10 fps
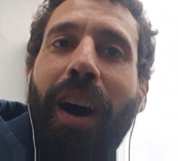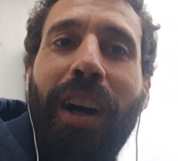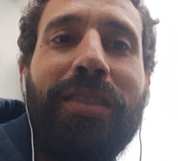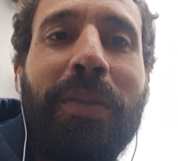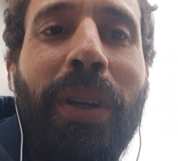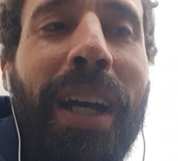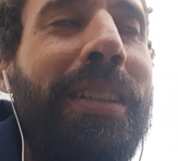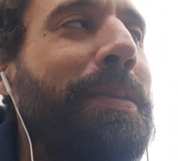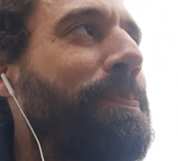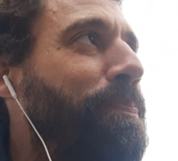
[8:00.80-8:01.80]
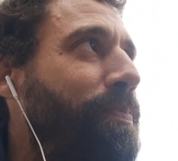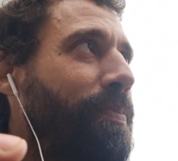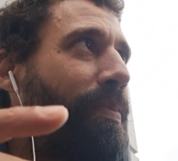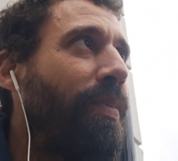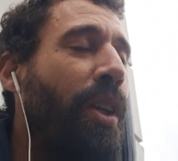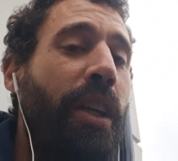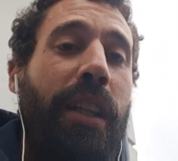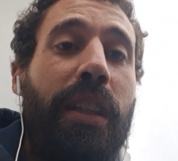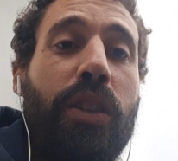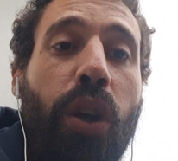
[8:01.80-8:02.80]
Awesome, right? Okay,
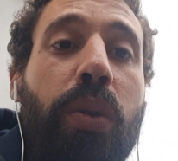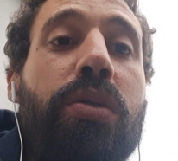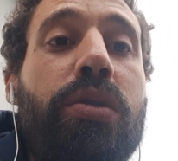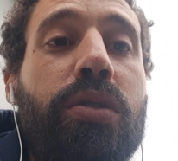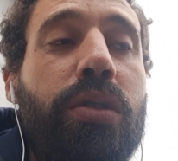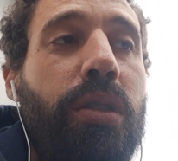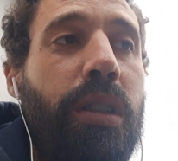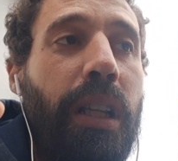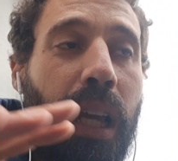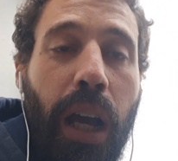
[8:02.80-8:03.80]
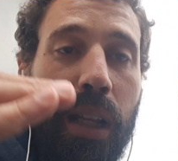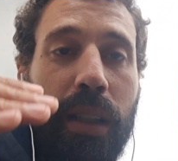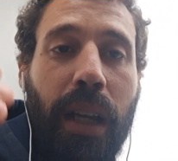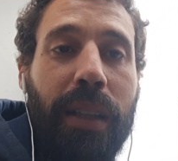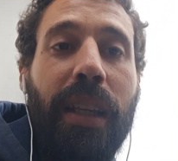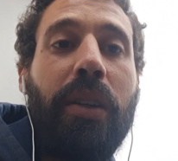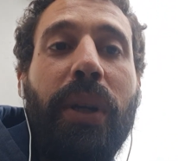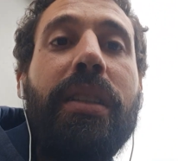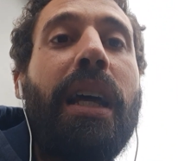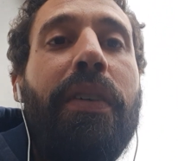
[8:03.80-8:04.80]
those
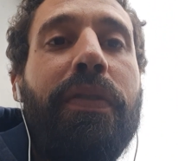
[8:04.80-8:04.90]
degrees have